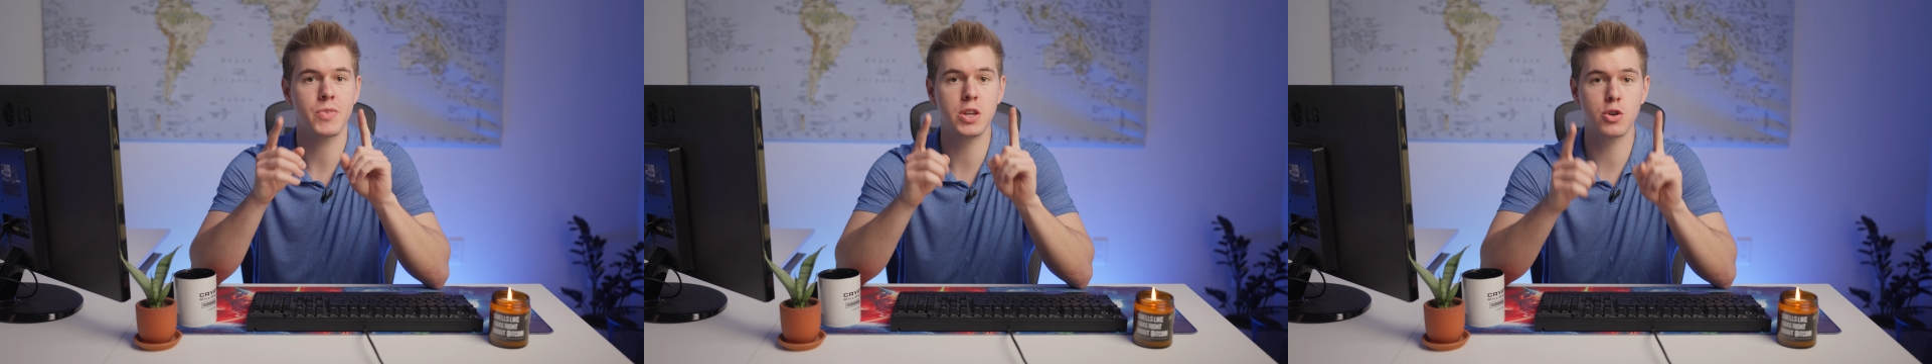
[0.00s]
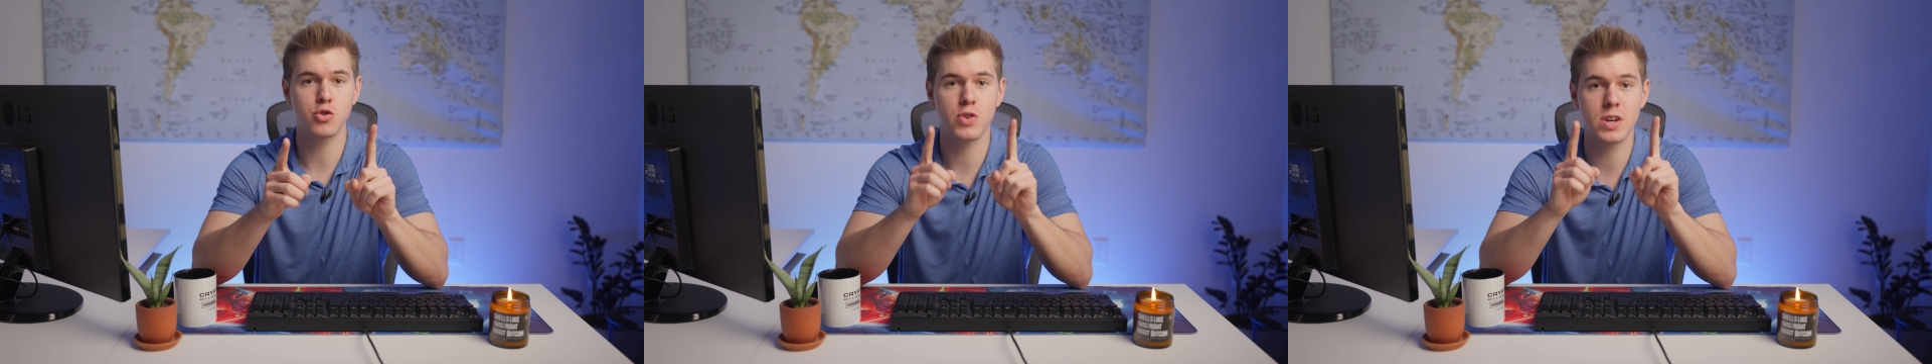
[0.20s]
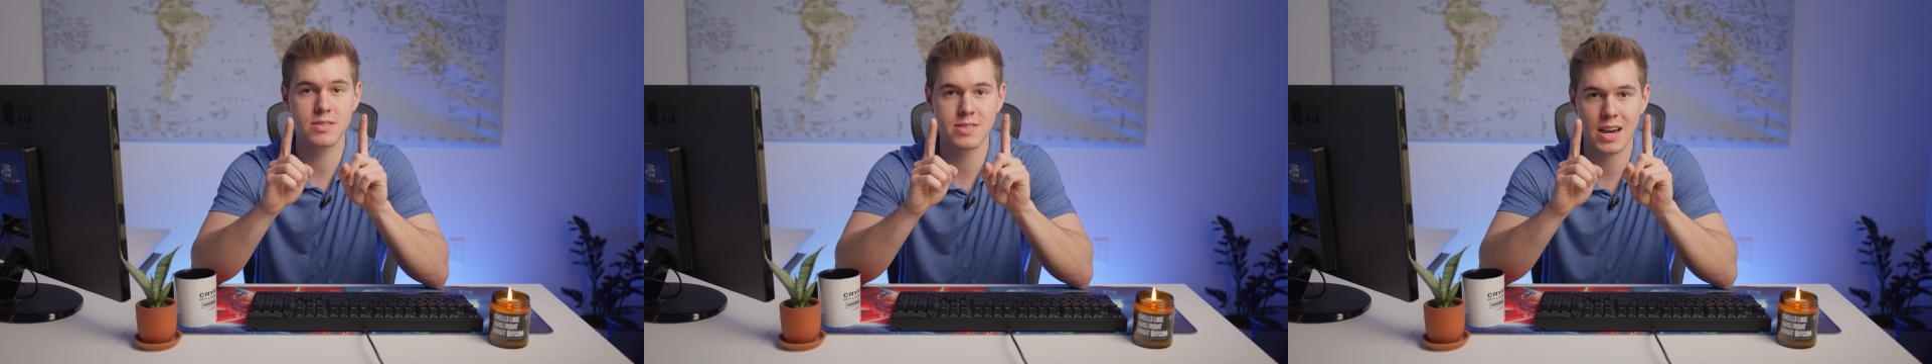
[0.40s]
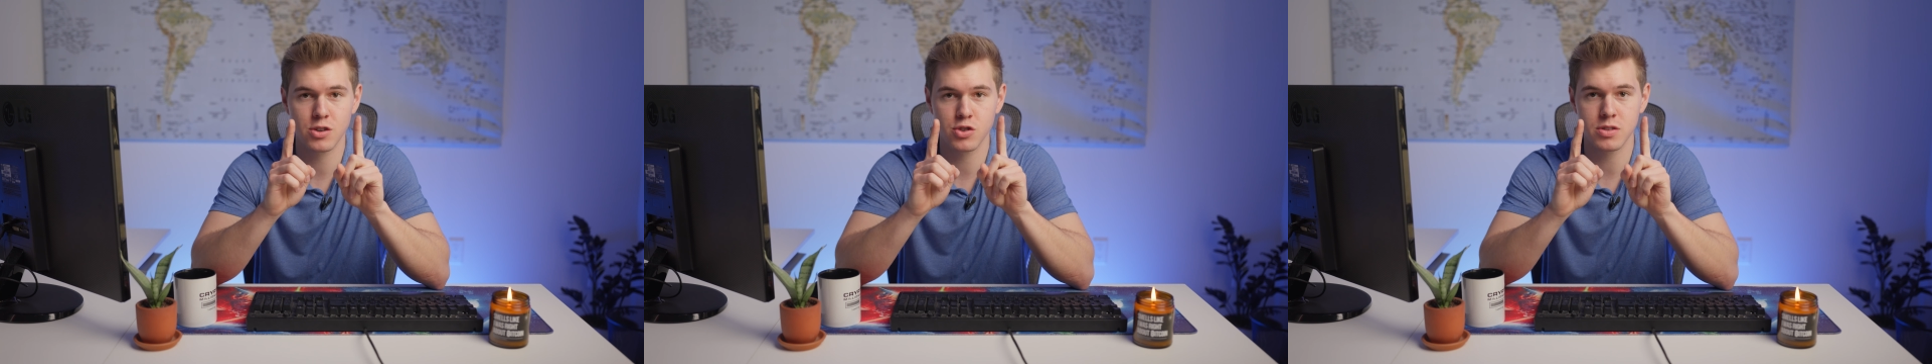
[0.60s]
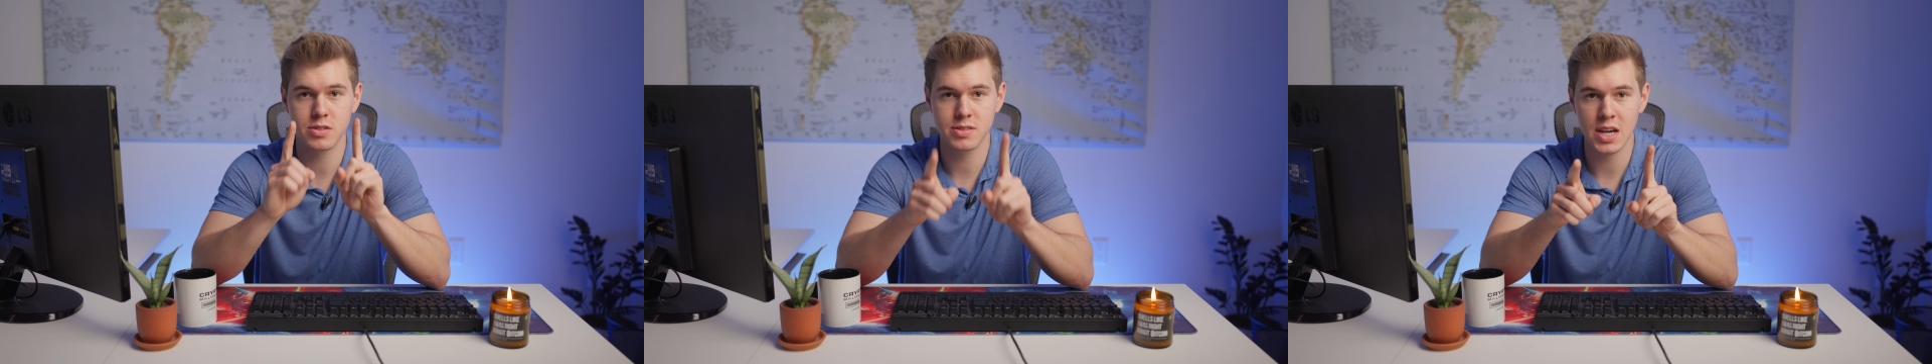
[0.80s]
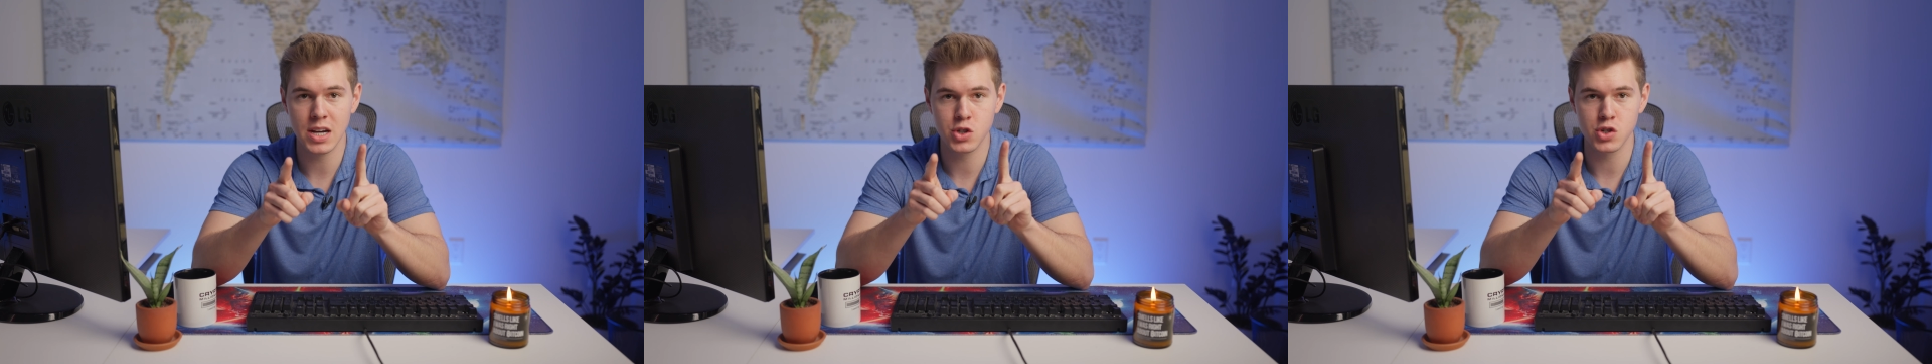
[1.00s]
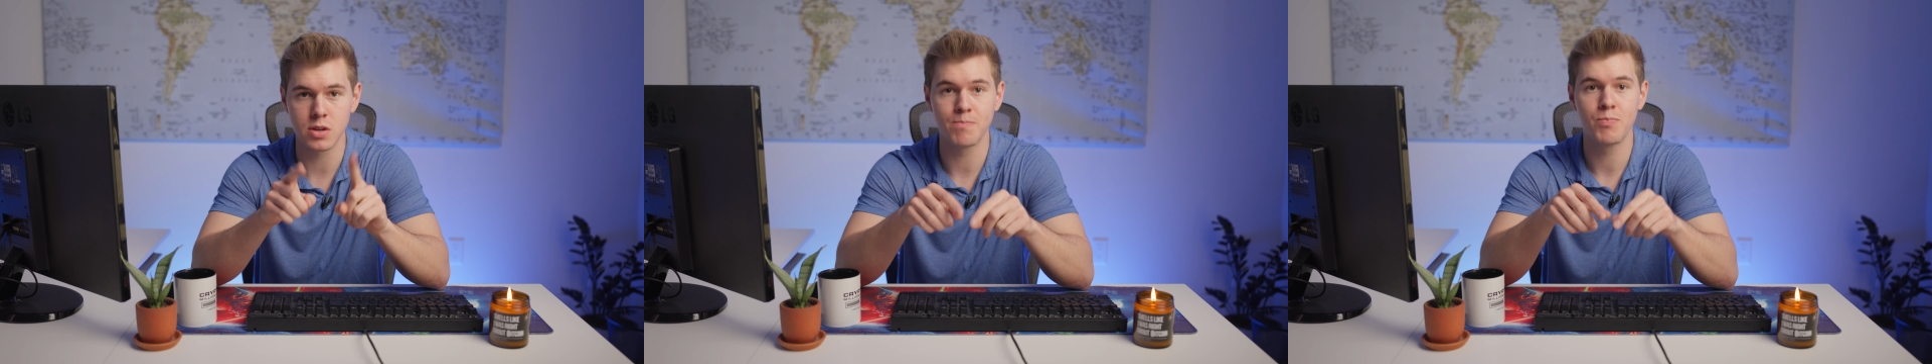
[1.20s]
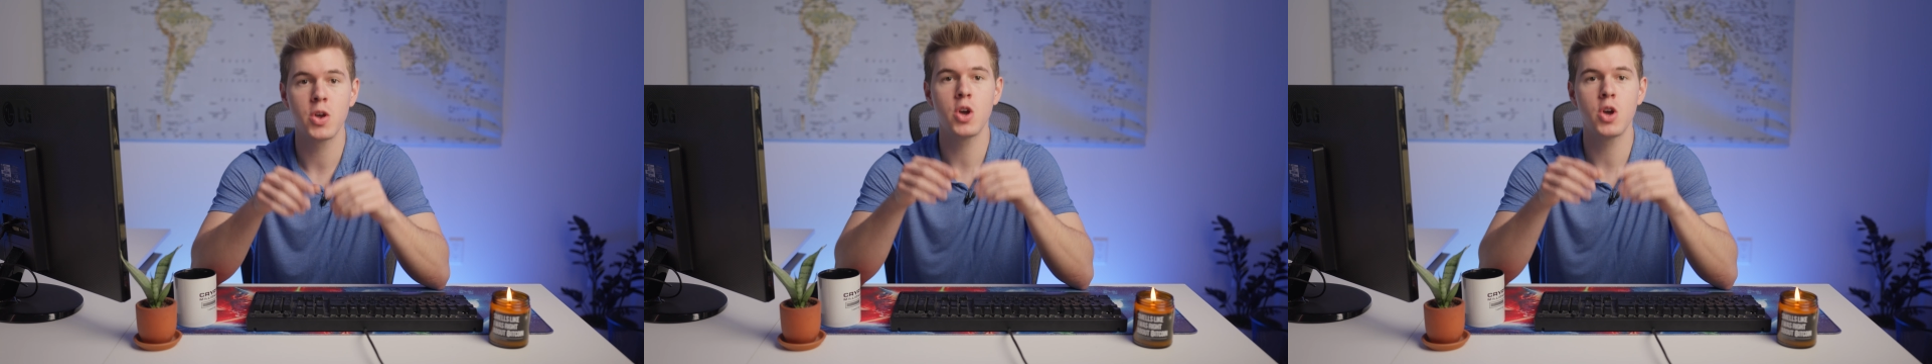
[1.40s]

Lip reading: in your transactions section.